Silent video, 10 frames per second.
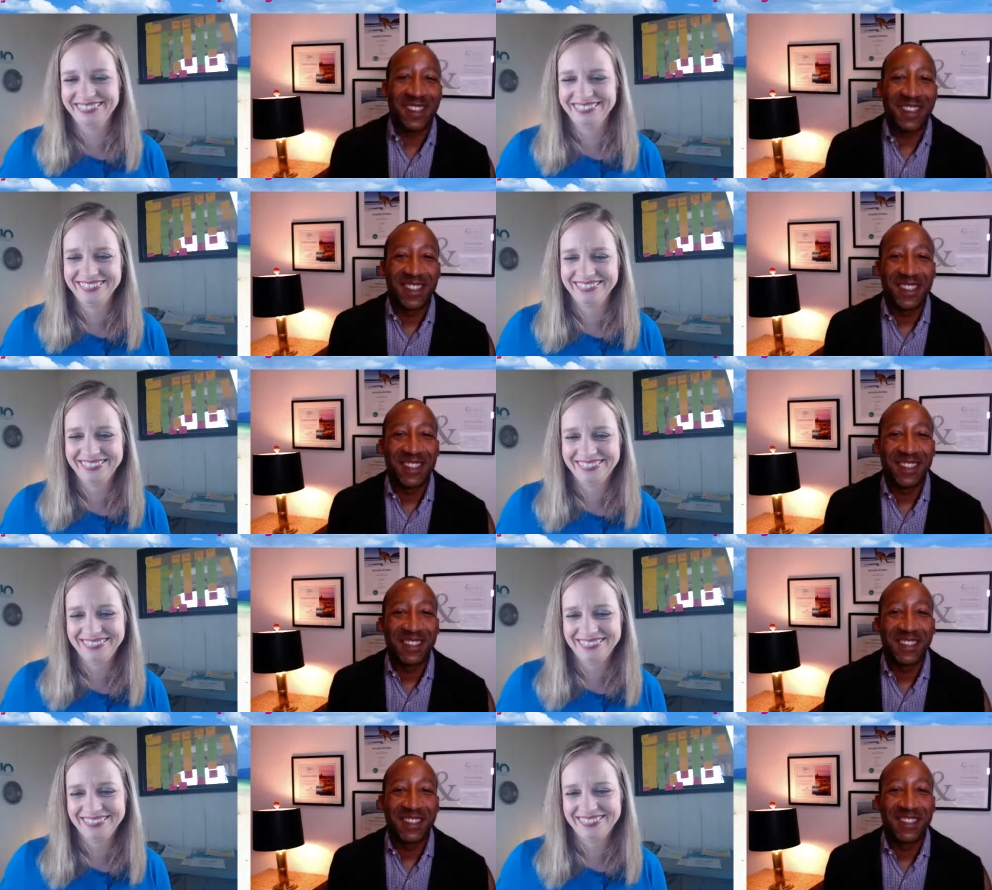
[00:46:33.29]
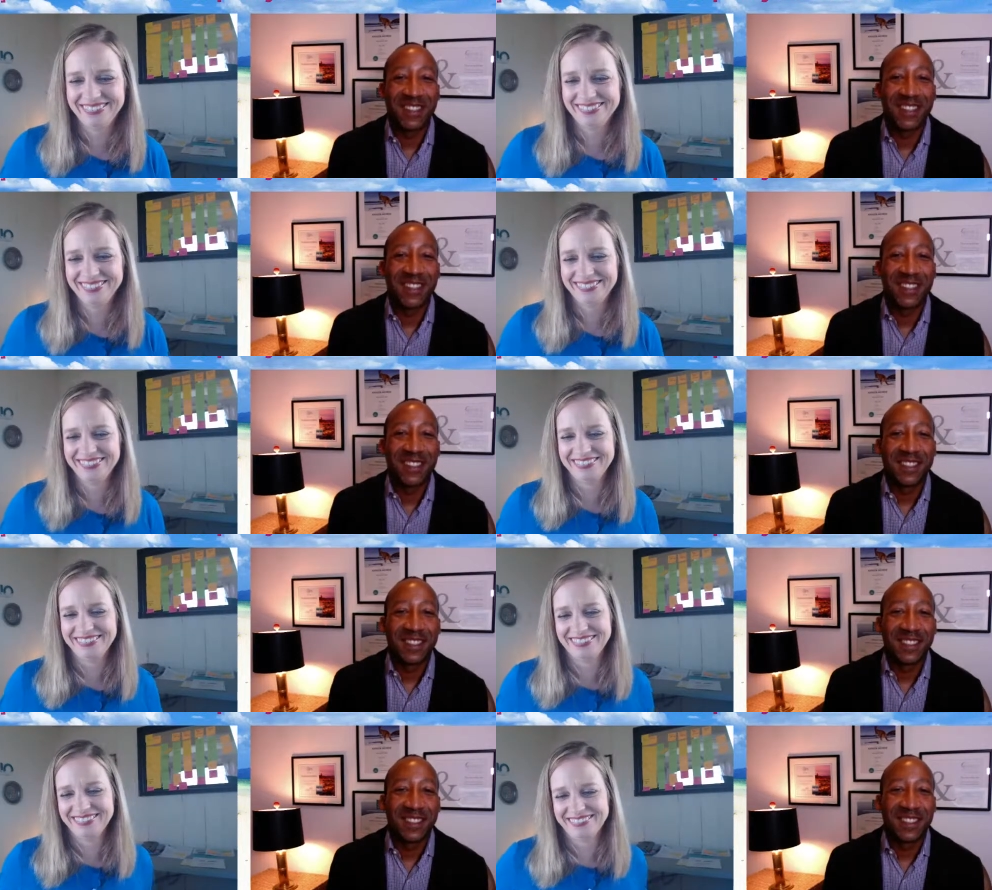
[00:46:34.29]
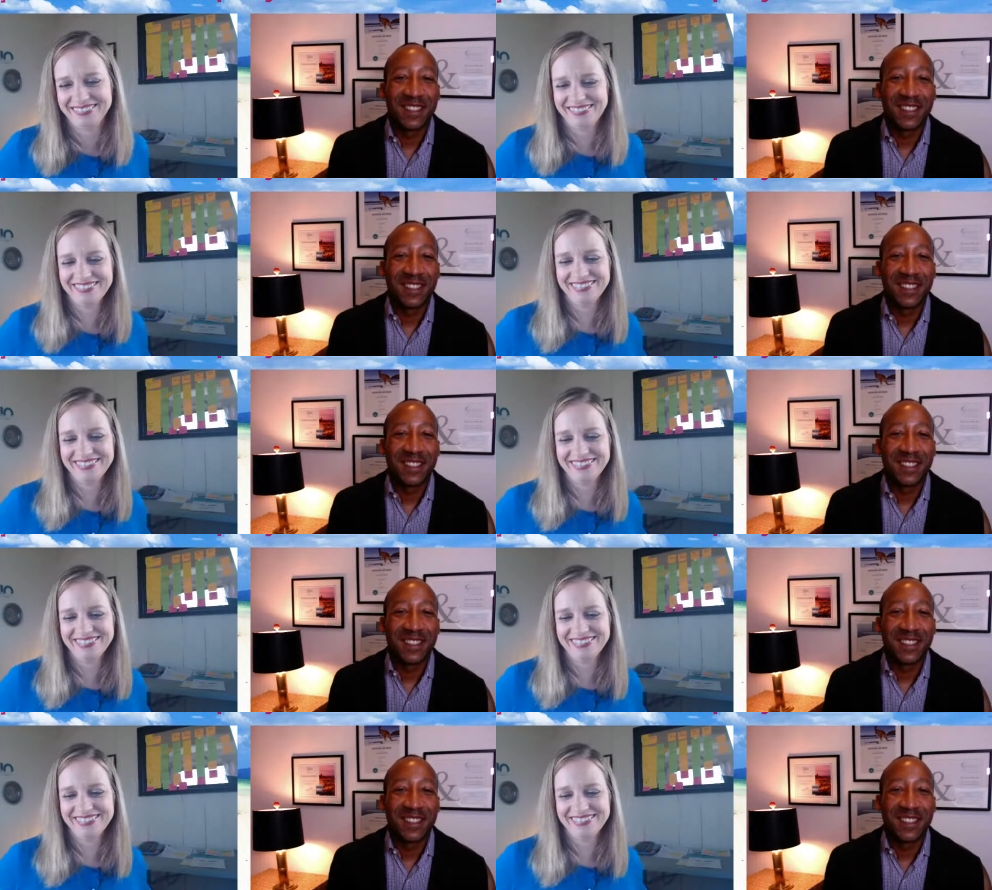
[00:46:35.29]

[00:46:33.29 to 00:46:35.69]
[no speech]